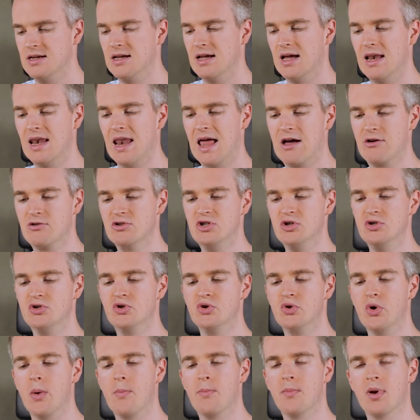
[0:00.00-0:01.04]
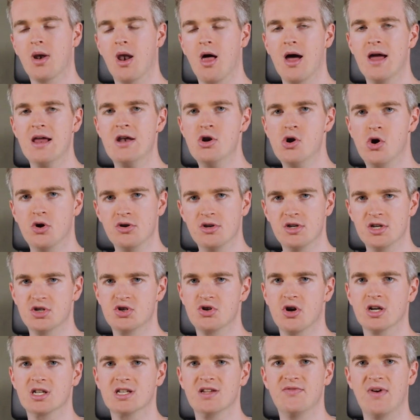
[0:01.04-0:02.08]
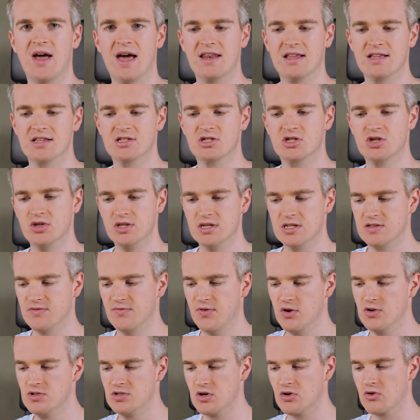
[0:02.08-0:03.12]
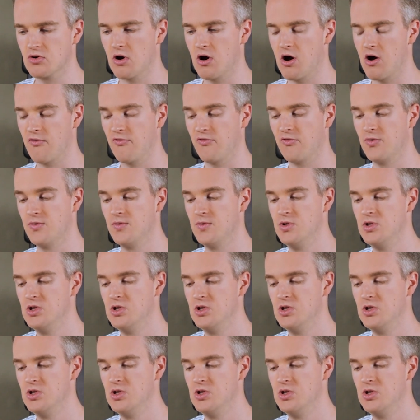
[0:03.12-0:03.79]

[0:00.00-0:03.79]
It allows you to apply non-destructive edits to this photograph.